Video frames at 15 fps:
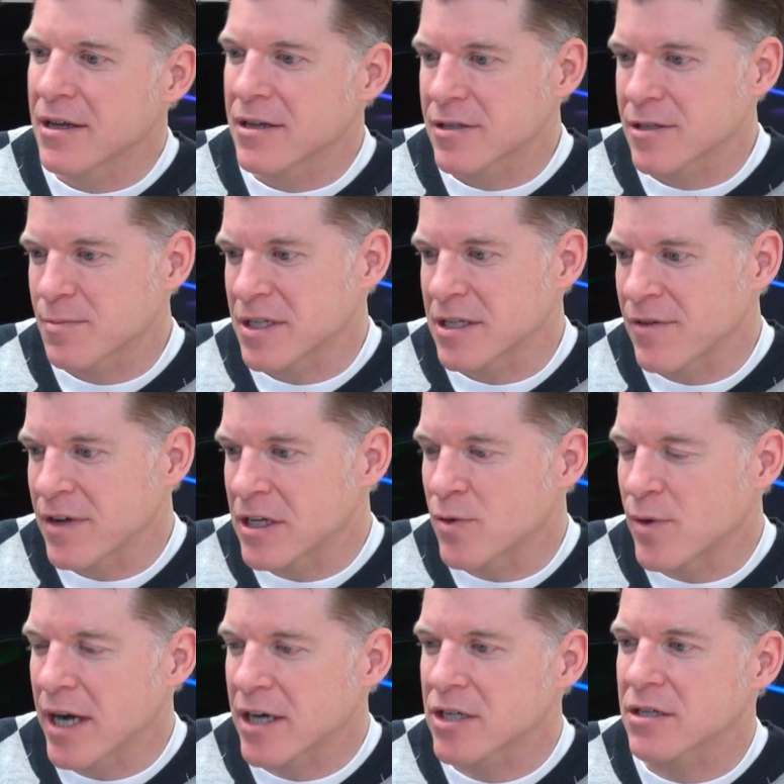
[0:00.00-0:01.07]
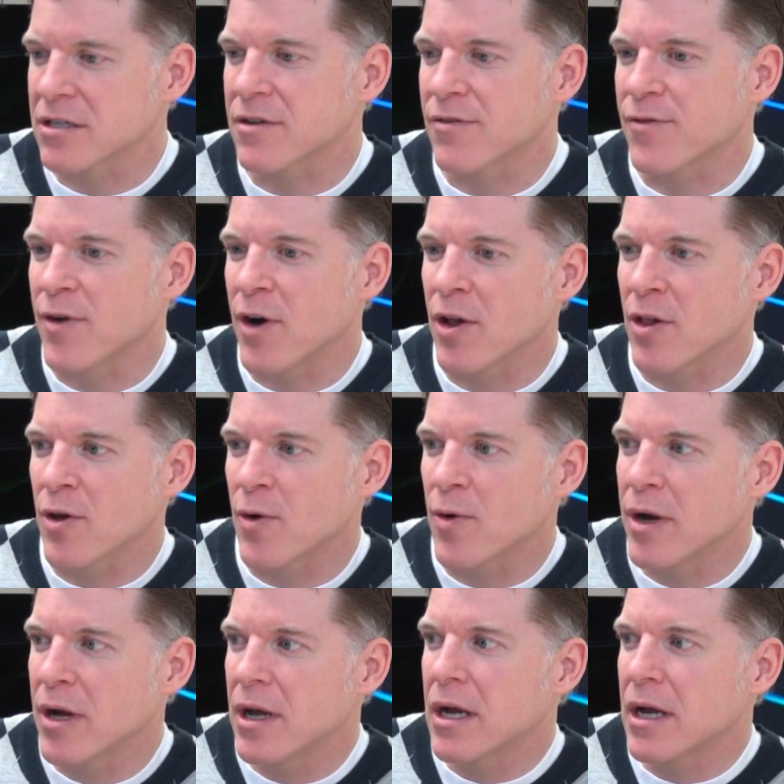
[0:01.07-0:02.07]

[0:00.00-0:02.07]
specific direction to follow.